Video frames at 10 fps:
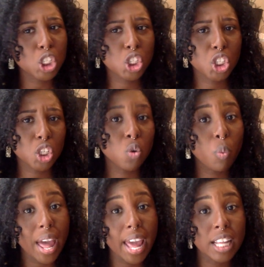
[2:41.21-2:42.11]
still
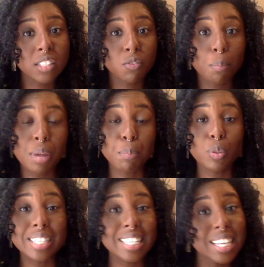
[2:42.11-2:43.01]
ways for
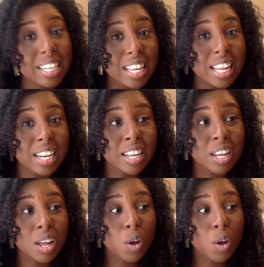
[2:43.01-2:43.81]
people to get in